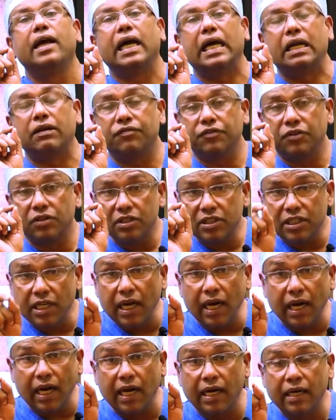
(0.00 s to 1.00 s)
and for
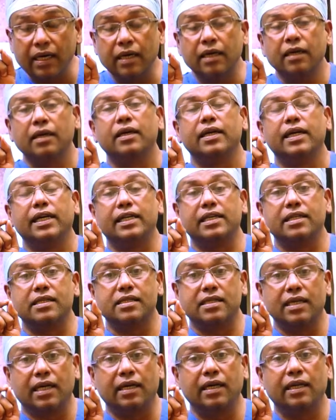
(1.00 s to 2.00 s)
children, it is
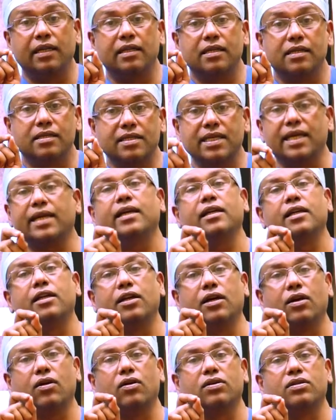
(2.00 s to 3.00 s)
done in the second
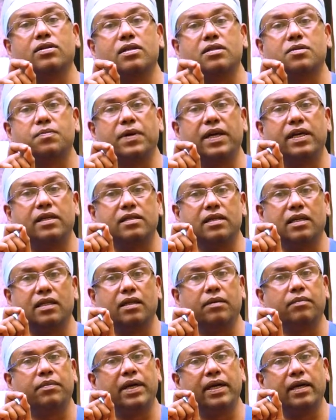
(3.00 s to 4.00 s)
intercostal space in
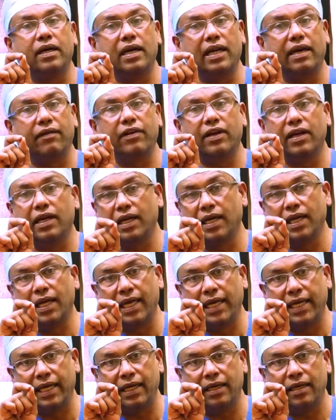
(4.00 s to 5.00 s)
the mid-clavicular
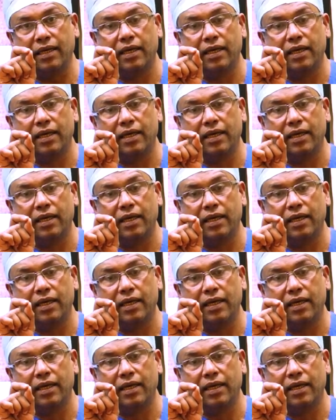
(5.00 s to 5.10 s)
line.